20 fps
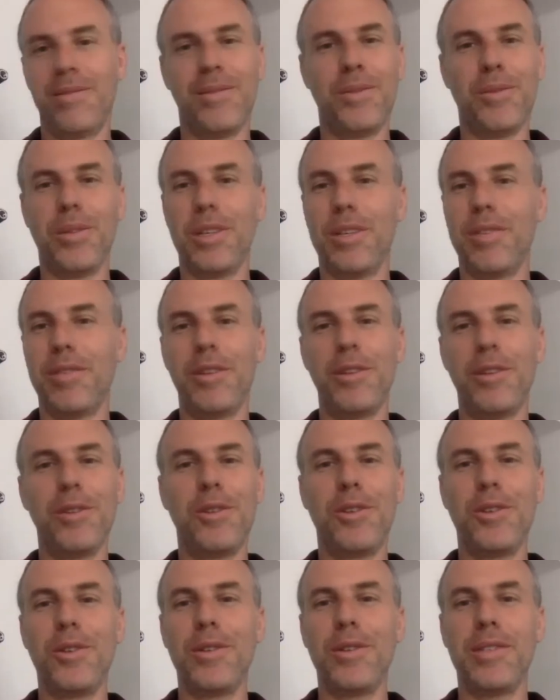whatever you
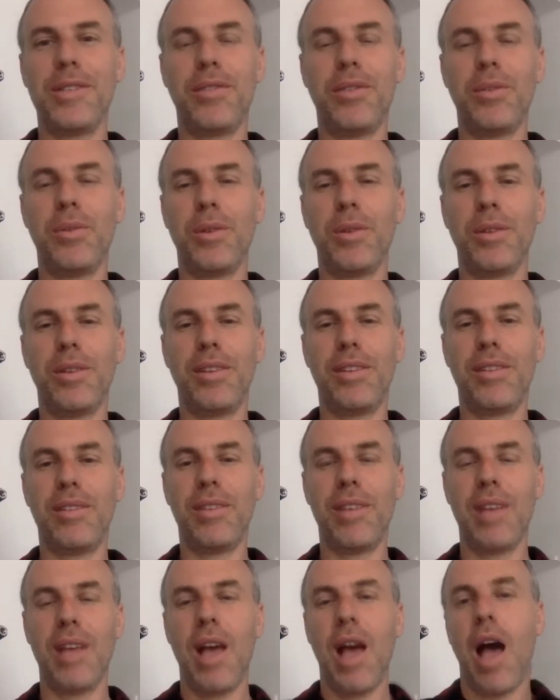choose. If you want it,
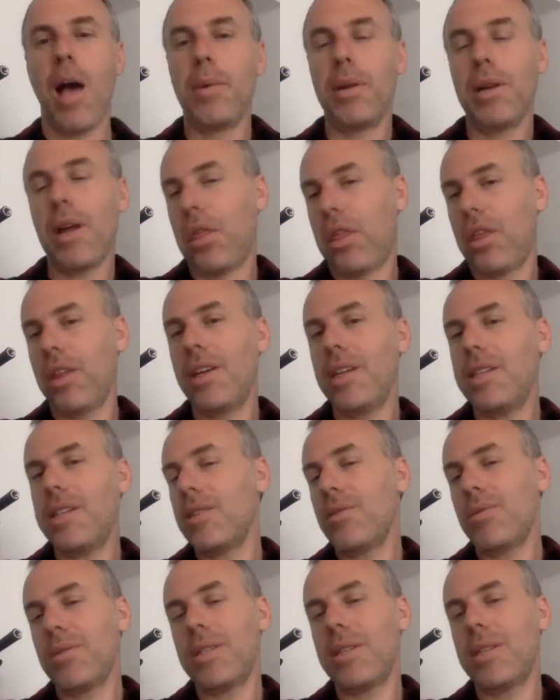I mean, I think it's
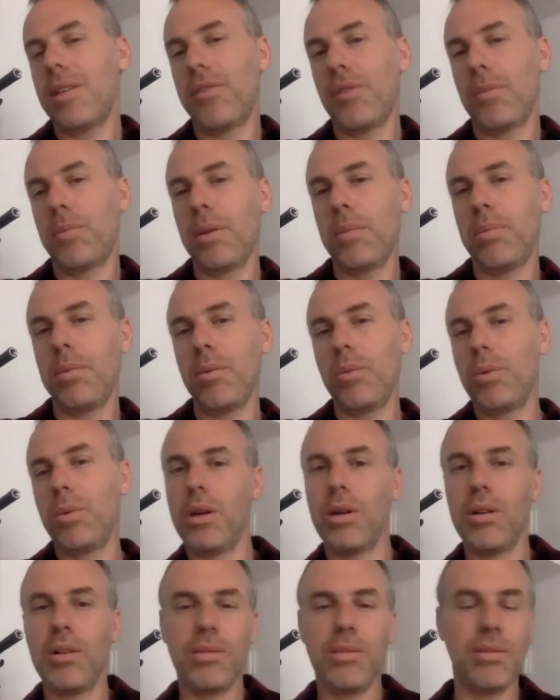interesting for people.
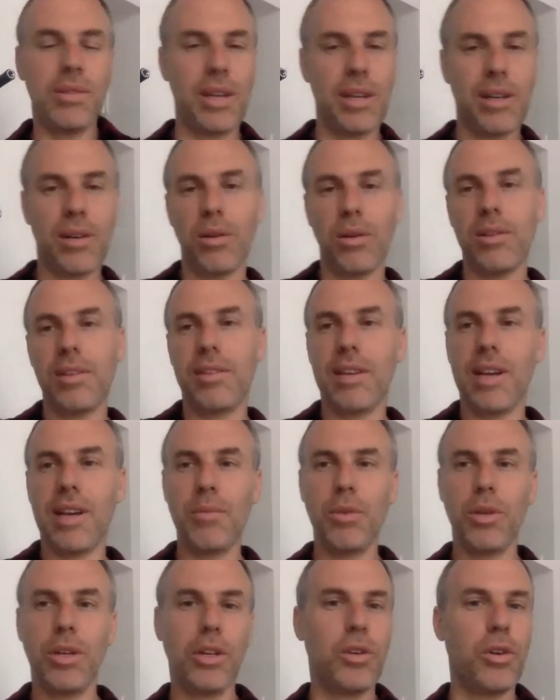We all all the
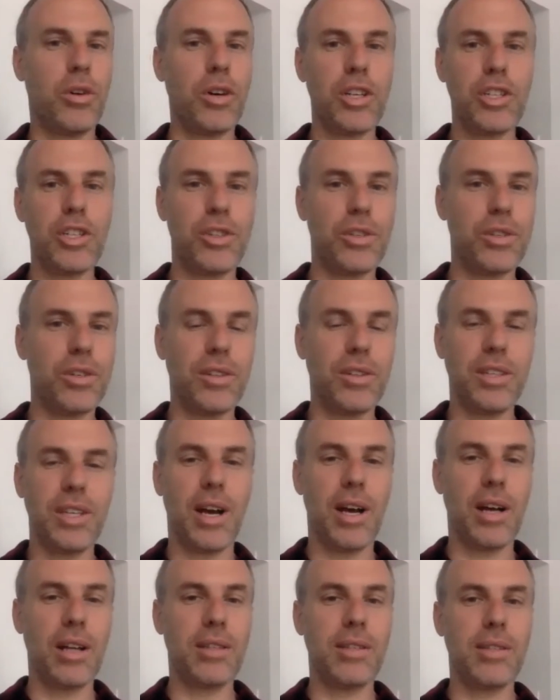time we encourage, you know,
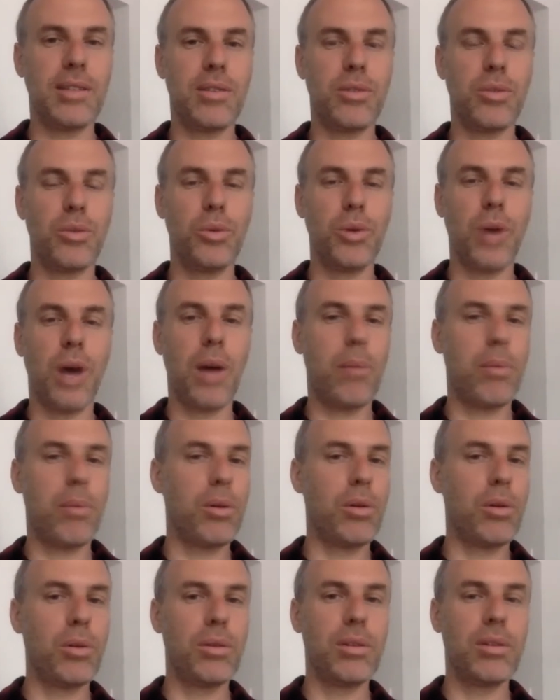the artists to
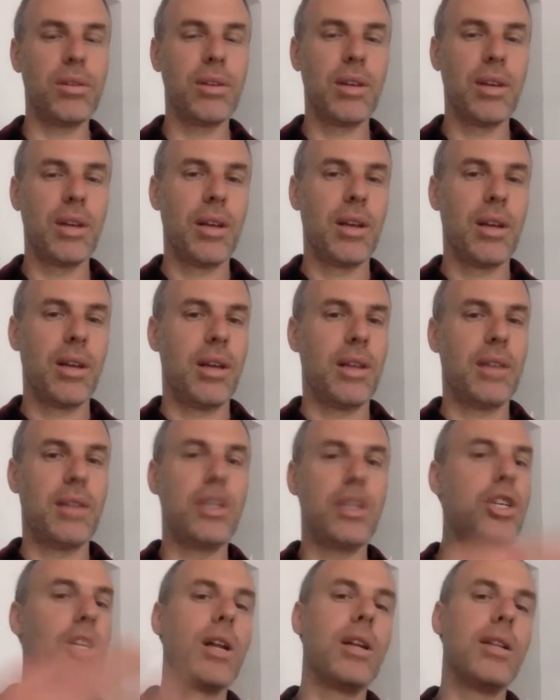upload
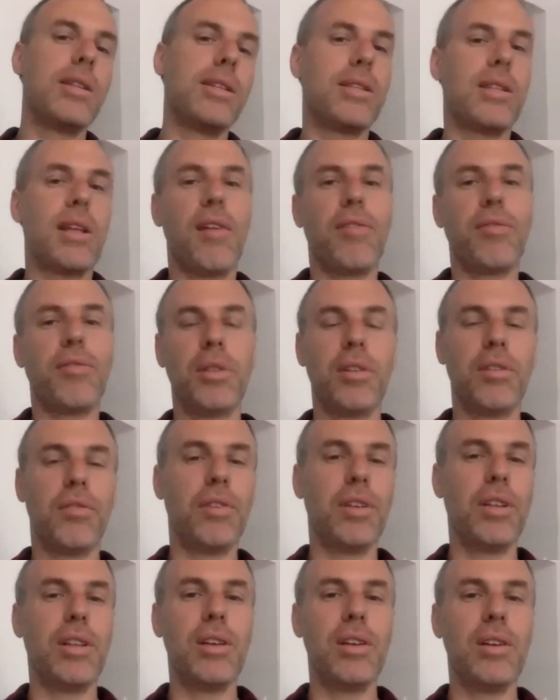additional stuff to the
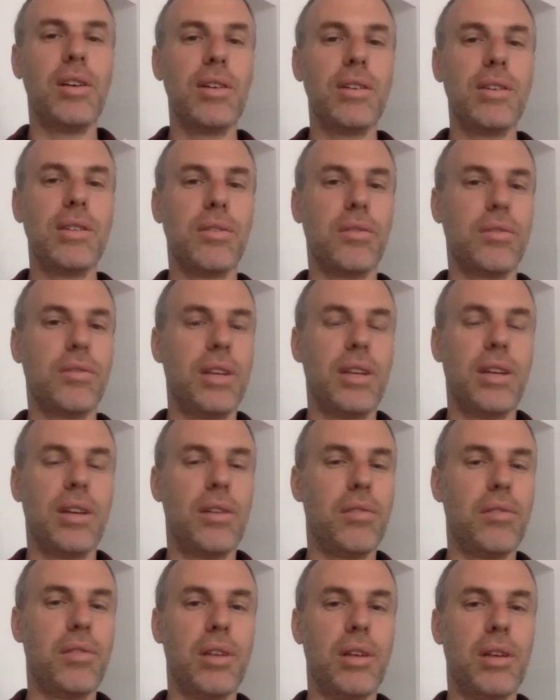videos of
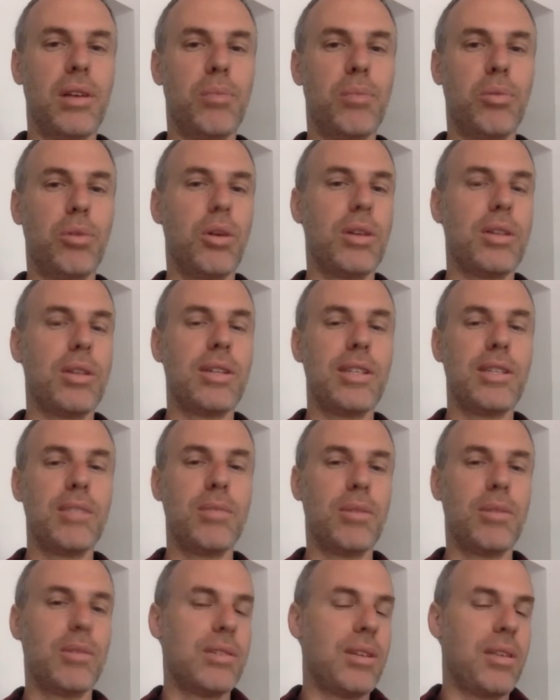the process,
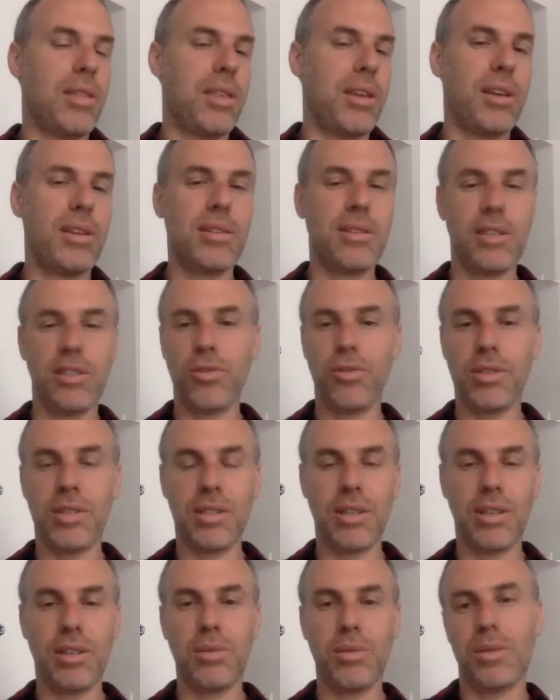because I think it's
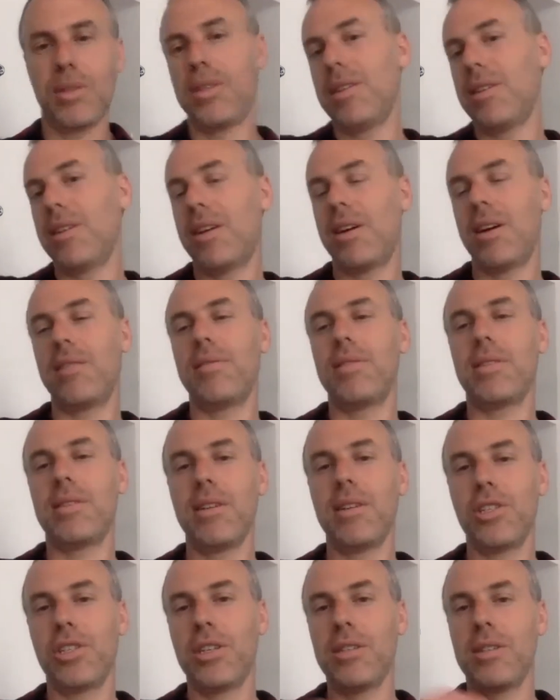interesting to see the conversations,